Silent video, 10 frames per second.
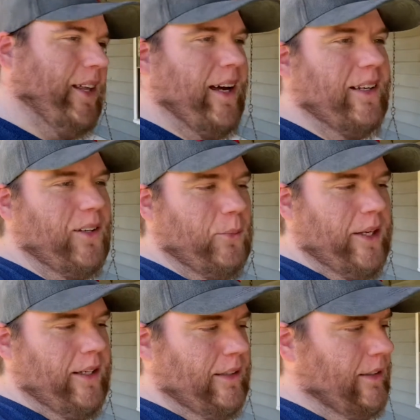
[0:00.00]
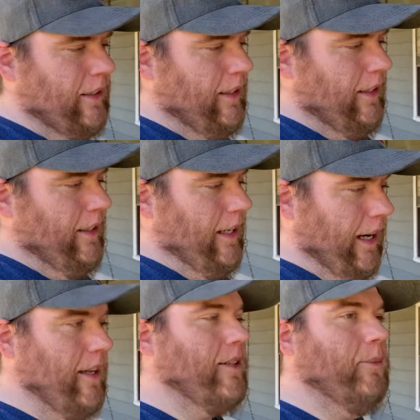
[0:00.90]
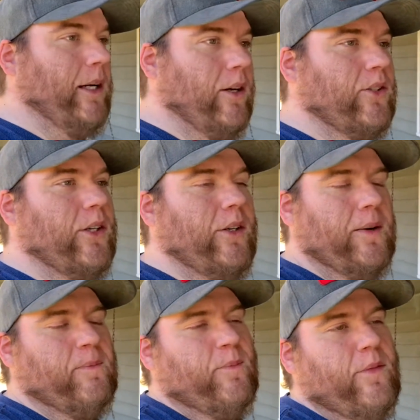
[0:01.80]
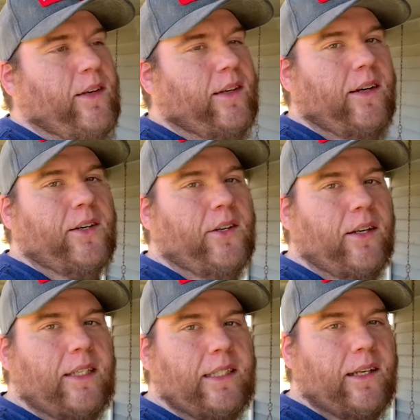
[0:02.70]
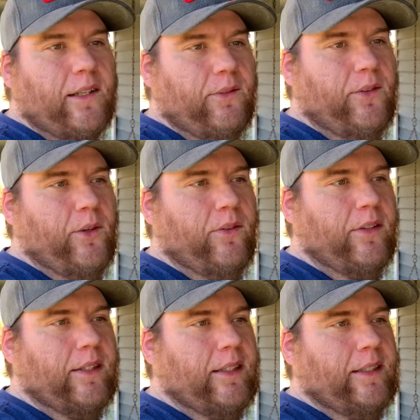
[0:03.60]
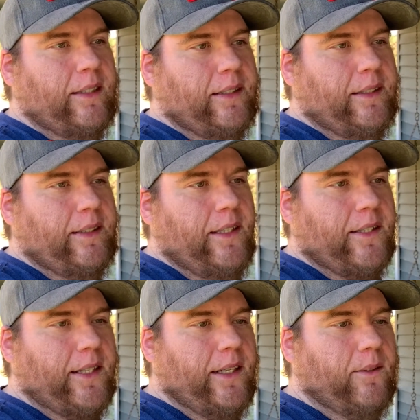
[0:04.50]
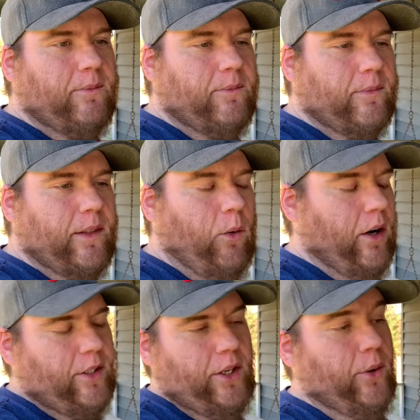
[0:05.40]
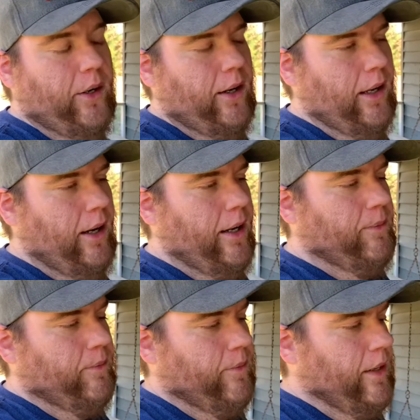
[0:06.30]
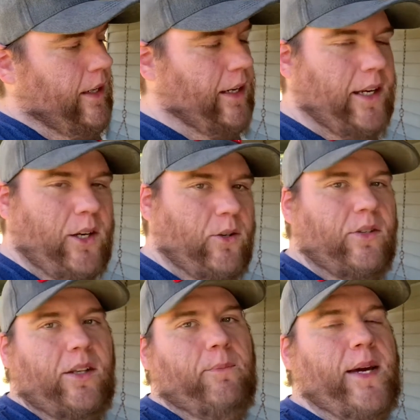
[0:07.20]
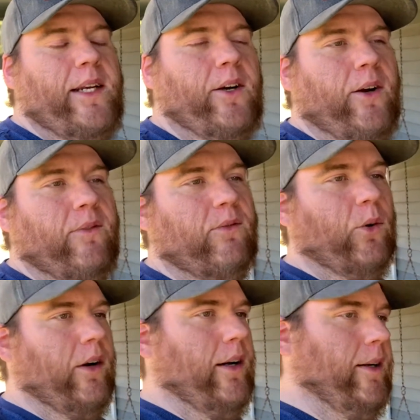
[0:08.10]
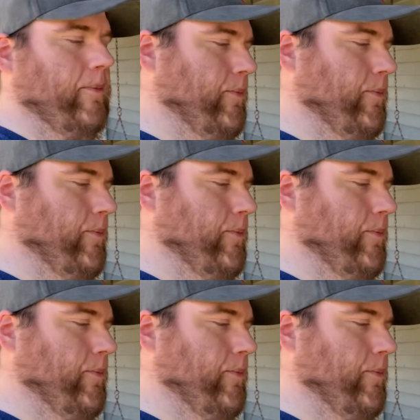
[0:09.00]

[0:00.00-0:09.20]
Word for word: that in a little bit. I got something else too. Uh, you, if you've seen them, I watch Guga a lot, and they use the MEATER for uh,